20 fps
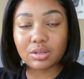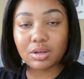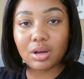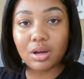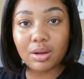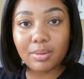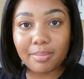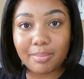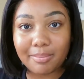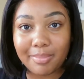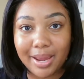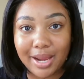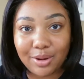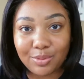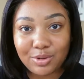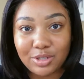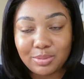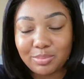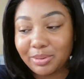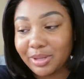Oh,
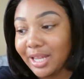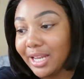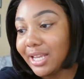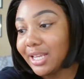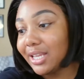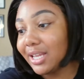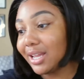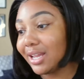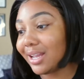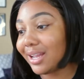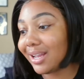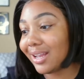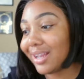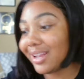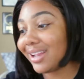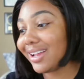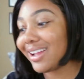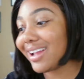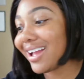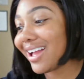battery's
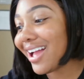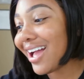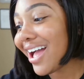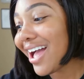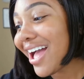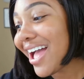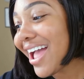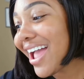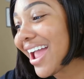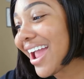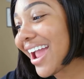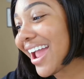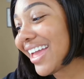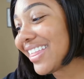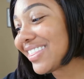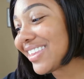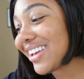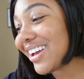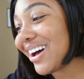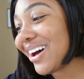blinking.
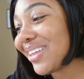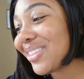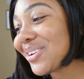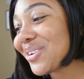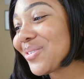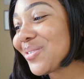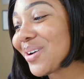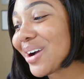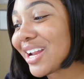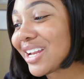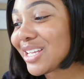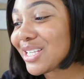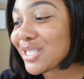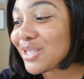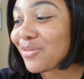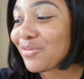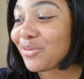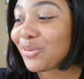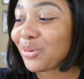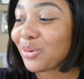And the other one is
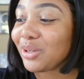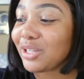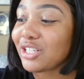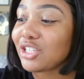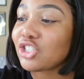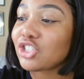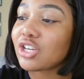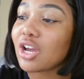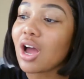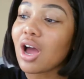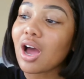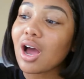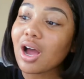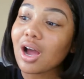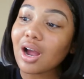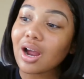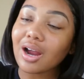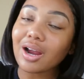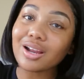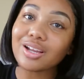fully
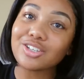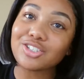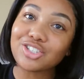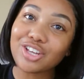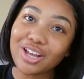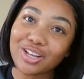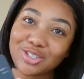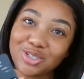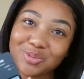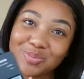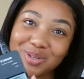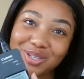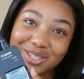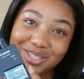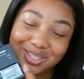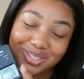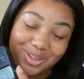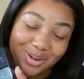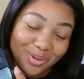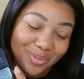charged. Y'all should be
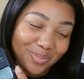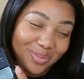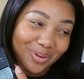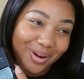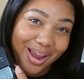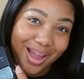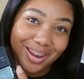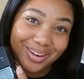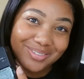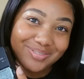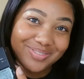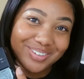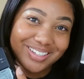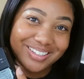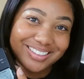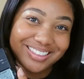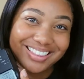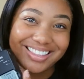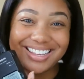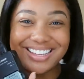so proud of
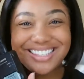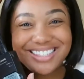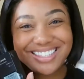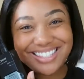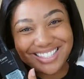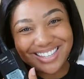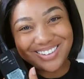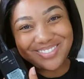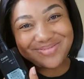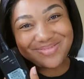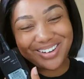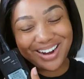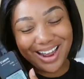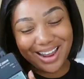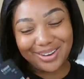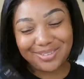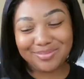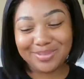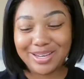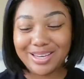me. So
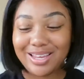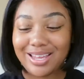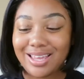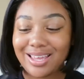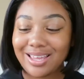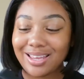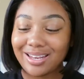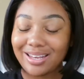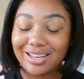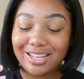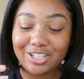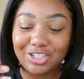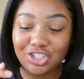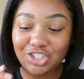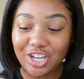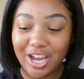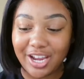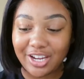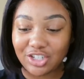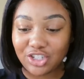proud of me. Let's
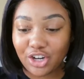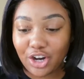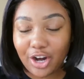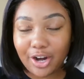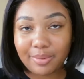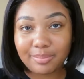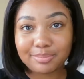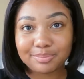change her.